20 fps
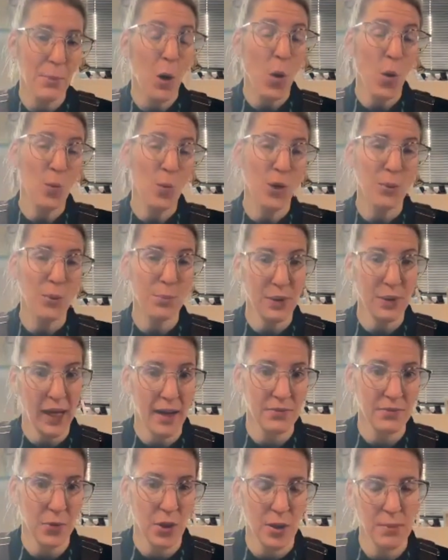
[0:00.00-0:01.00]
homework
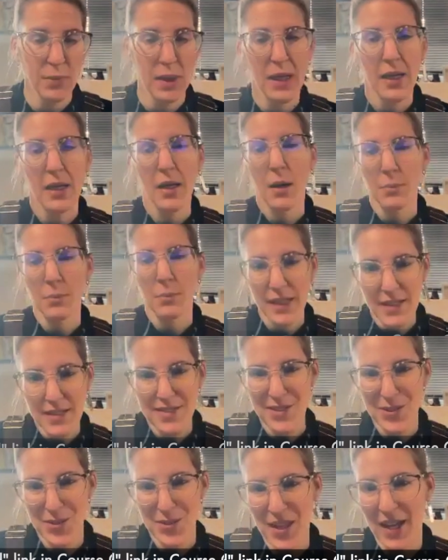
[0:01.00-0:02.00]
platform, please
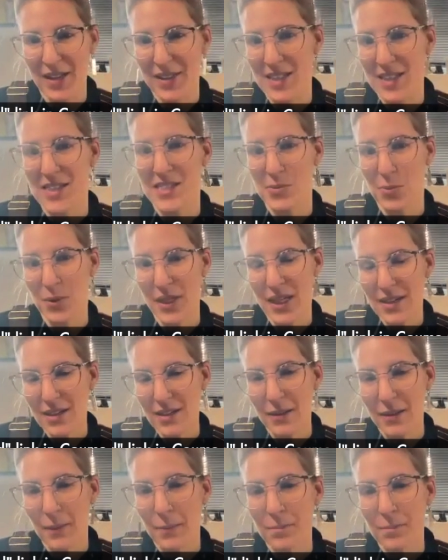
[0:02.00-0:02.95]
do that this week.